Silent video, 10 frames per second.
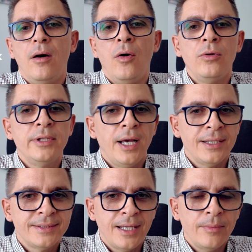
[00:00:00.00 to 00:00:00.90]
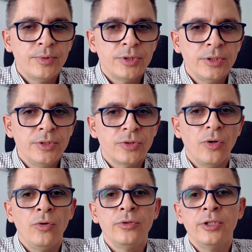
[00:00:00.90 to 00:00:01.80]
all the assumptions,
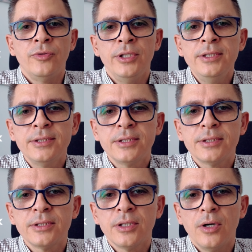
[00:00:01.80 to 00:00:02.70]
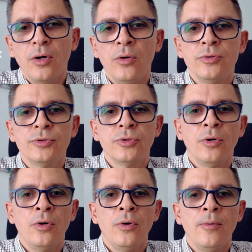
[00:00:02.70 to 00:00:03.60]
all the risks,
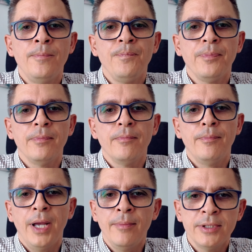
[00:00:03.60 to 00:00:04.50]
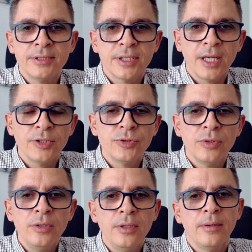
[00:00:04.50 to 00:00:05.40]
also payment
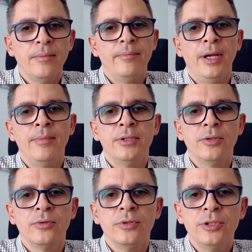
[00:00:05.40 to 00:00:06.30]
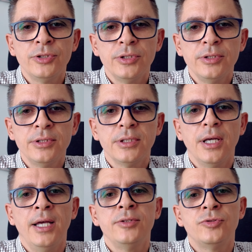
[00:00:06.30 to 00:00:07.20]
schedule, payment conditions,
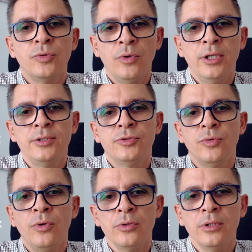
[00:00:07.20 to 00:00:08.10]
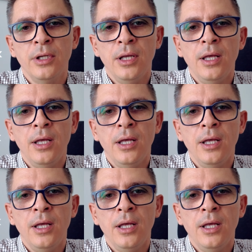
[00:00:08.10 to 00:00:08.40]
and so on and so on.